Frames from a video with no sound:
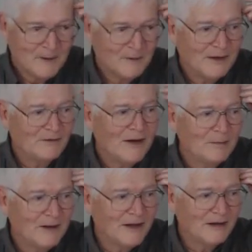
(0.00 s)
whenever I
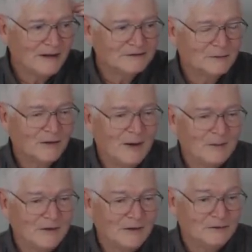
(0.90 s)
plan a lesson where
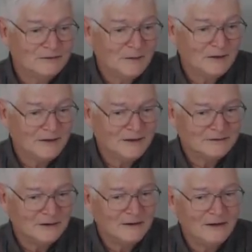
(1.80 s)
I'm going to do something
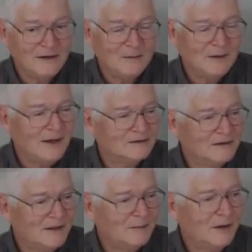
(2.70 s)
that's a little bit
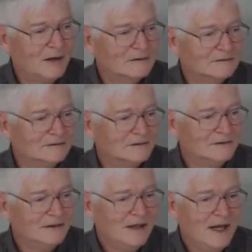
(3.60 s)
outside the box,
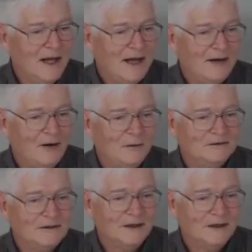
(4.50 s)
I always